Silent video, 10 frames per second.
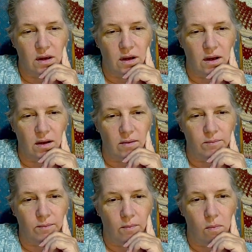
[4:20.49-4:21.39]
Um,
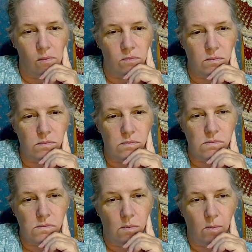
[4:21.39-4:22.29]

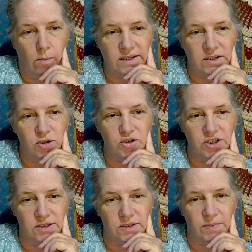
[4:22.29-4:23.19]
my
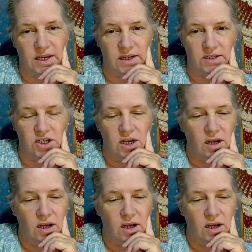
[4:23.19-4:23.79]
Notions page.